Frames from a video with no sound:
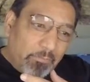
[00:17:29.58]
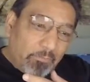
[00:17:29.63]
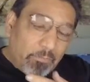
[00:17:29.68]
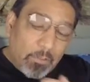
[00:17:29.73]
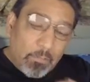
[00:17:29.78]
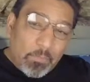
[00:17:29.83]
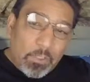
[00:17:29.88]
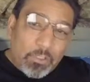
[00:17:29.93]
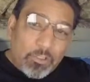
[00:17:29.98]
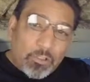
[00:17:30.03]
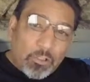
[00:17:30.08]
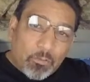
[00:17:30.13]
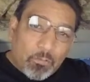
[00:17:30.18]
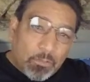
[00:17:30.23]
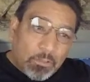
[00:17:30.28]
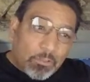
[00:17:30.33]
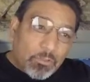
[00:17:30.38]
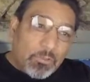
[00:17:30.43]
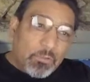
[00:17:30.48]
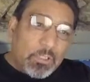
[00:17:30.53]
from a
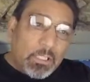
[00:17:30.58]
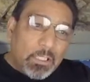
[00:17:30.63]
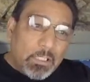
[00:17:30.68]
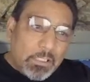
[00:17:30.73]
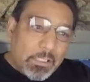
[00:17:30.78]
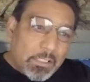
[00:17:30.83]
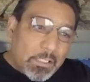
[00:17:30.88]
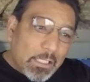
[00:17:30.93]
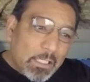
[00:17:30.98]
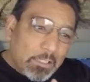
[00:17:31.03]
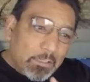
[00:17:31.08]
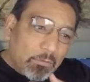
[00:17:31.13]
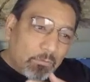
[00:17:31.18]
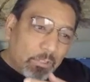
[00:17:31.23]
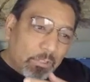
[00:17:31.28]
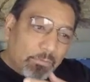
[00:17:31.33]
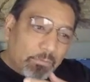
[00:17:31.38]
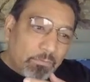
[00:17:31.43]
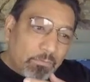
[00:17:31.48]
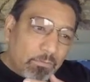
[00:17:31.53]
German to an Italian
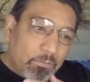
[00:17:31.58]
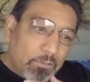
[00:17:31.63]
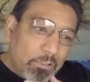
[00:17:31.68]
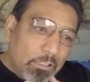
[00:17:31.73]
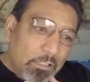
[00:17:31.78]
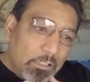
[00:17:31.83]
rifle?